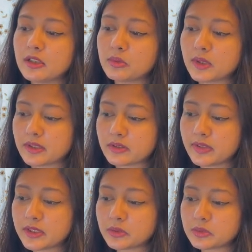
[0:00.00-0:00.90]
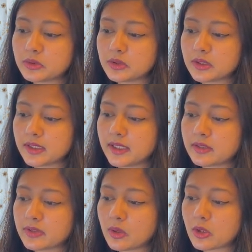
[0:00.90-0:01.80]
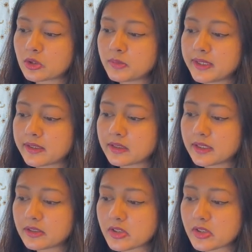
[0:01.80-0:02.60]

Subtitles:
what it will do, it will automatically